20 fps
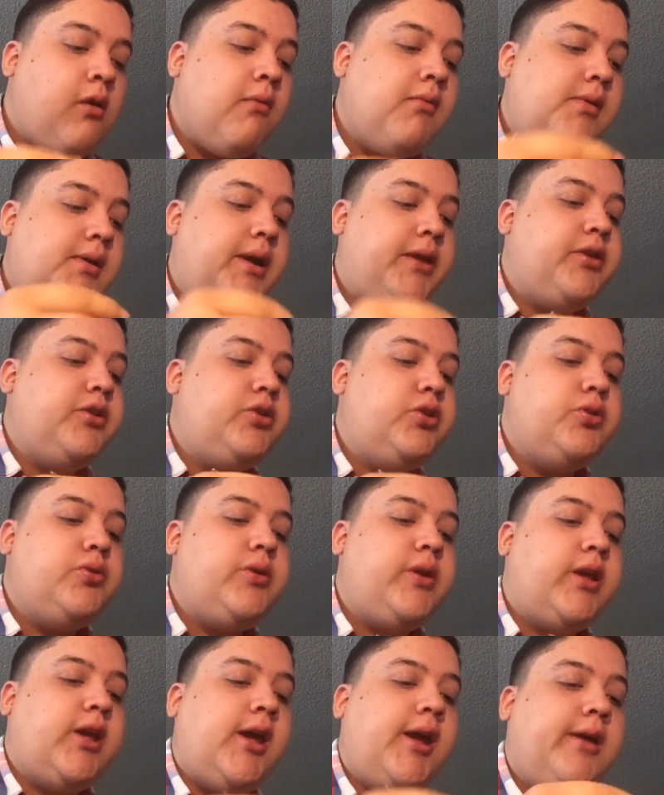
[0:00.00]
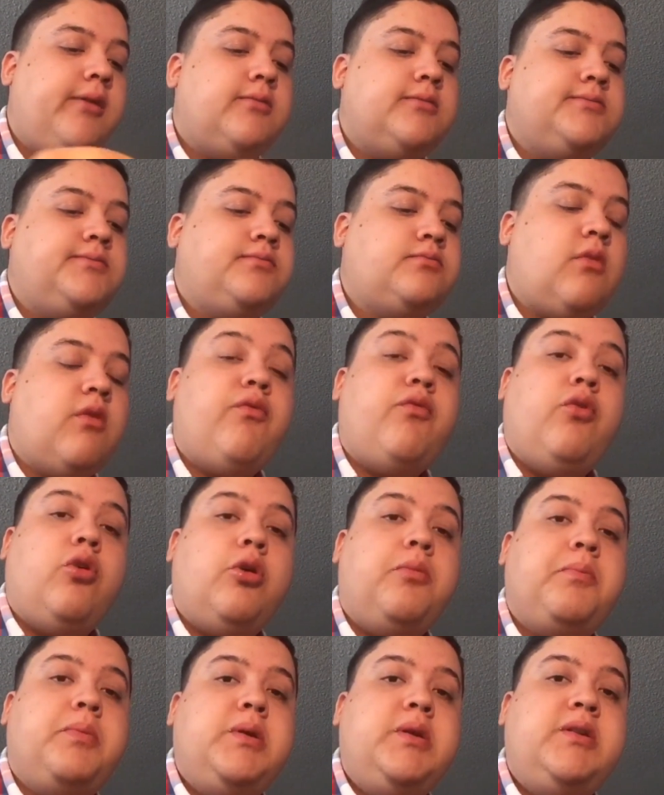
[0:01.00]
And you do get
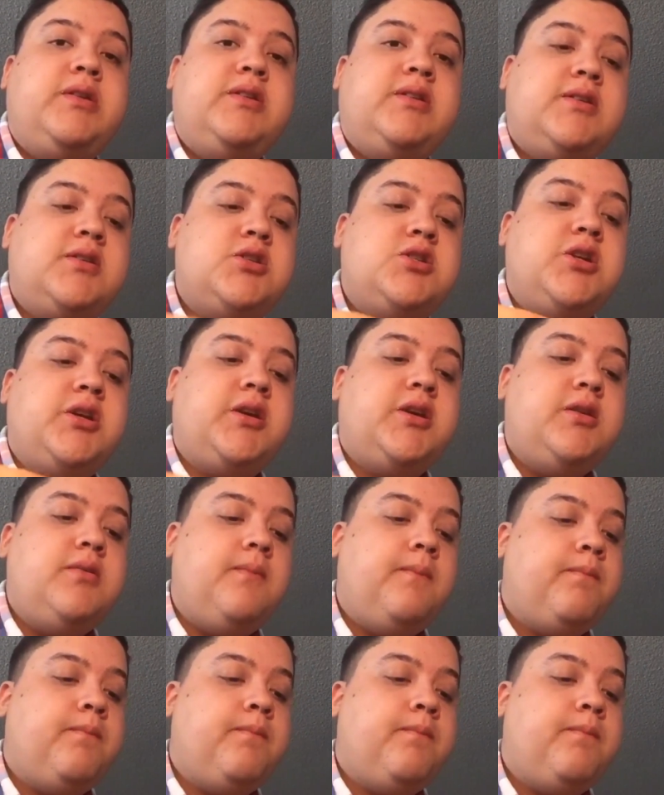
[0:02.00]
4 pieces of chicken.